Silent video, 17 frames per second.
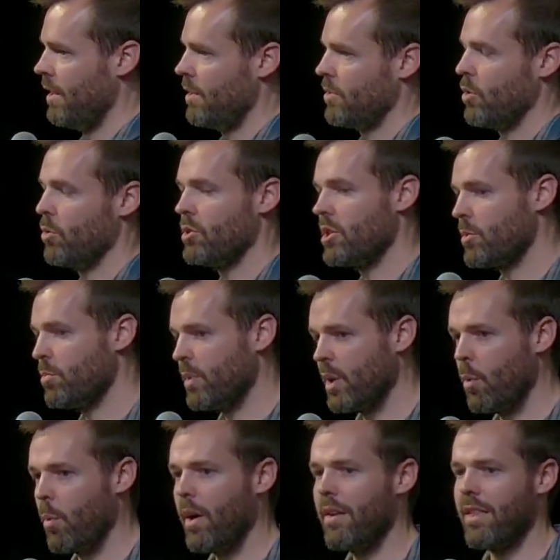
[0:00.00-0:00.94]
So just be
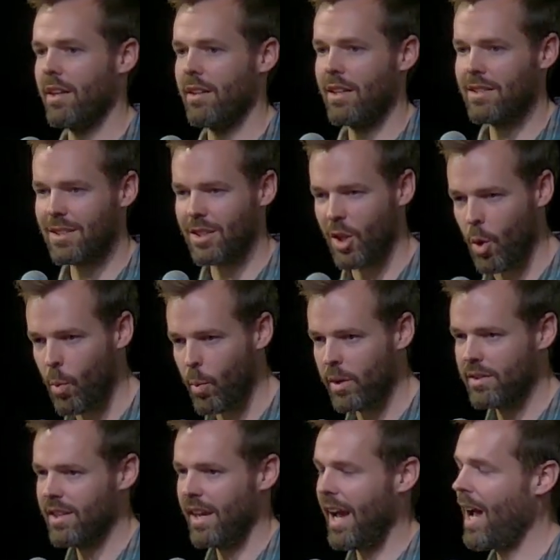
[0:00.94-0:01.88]
aware that that's
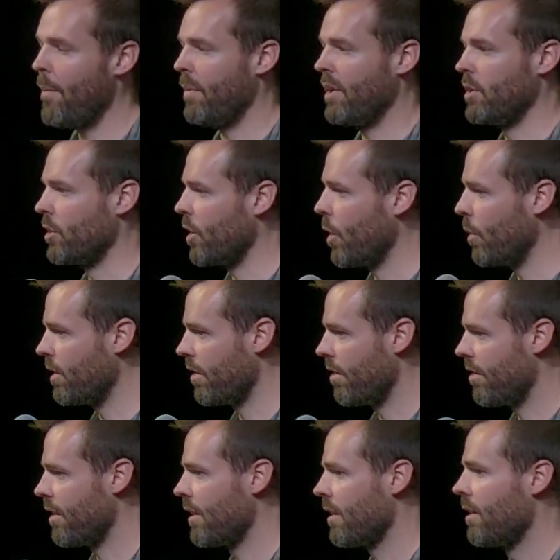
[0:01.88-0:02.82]
going to happen. You're going to
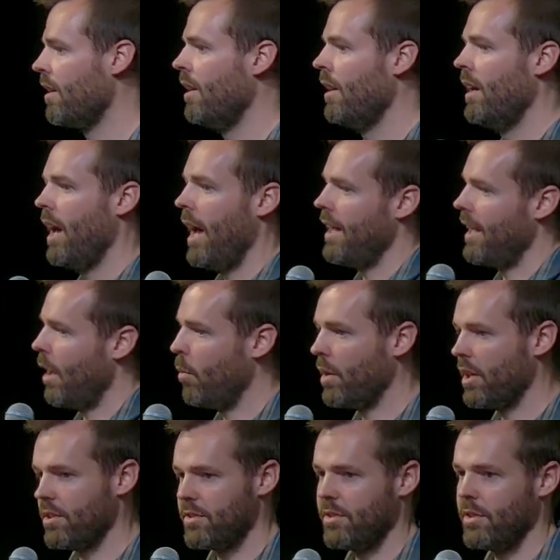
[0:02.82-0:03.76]
think, hey, I
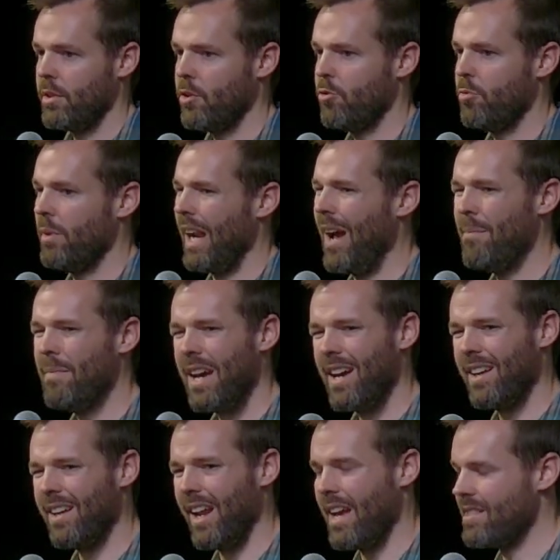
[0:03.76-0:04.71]
want to serve, but I'm
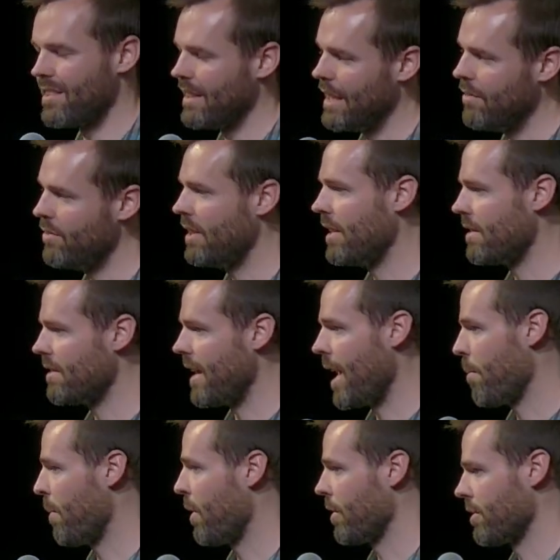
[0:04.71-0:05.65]
not as gifted as
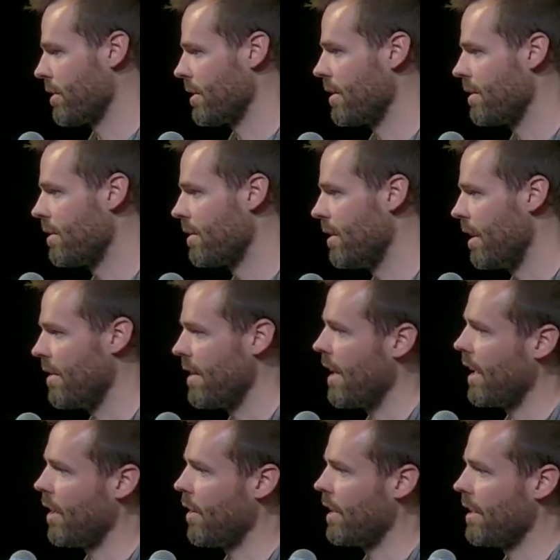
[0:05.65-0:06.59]
that person in
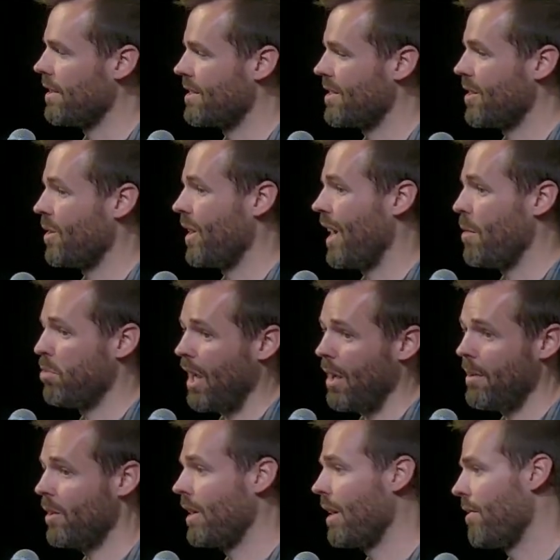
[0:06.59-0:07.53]
that area, so I
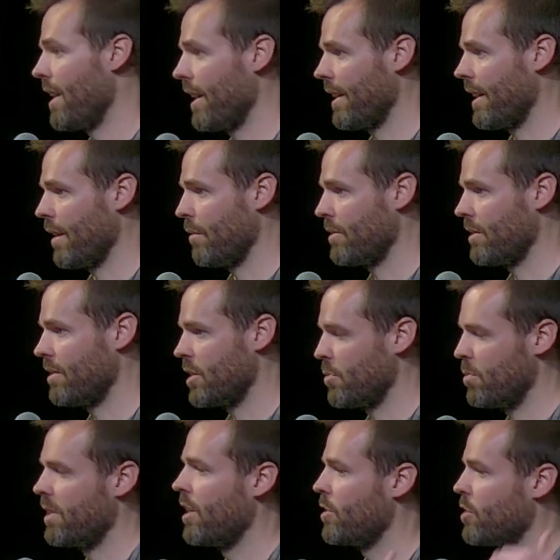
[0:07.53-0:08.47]
probably don't have that gift, just
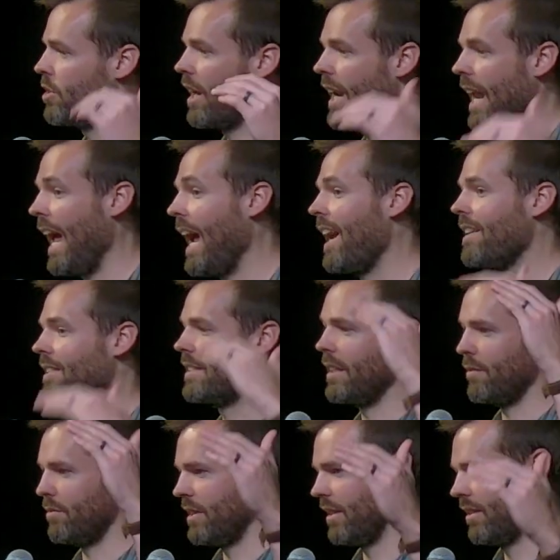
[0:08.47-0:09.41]
because you're not as
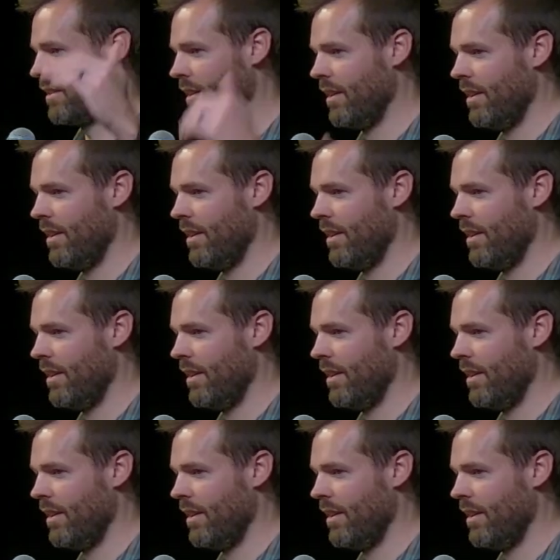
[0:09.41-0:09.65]
gifted.